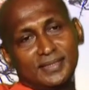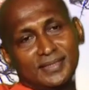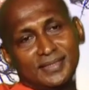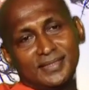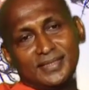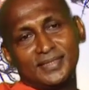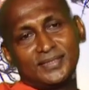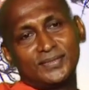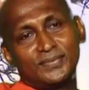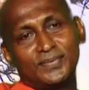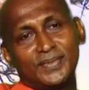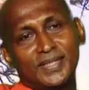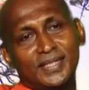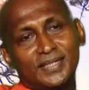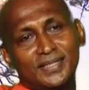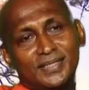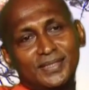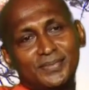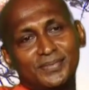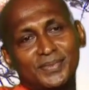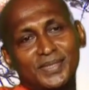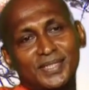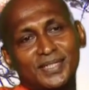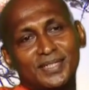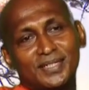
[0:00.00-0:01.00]
it's very
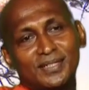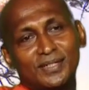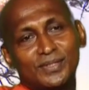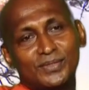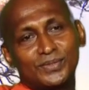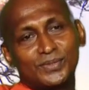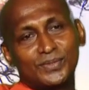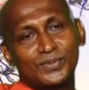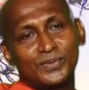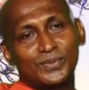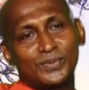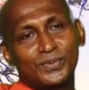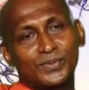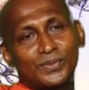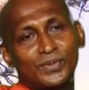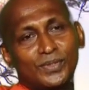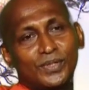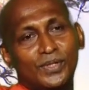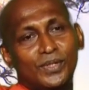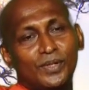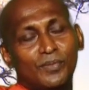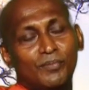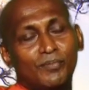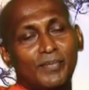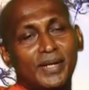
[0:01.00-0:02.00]
difficult to
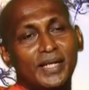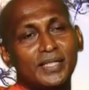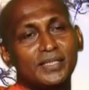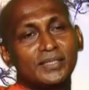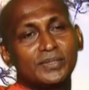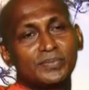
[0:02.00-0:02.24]
mind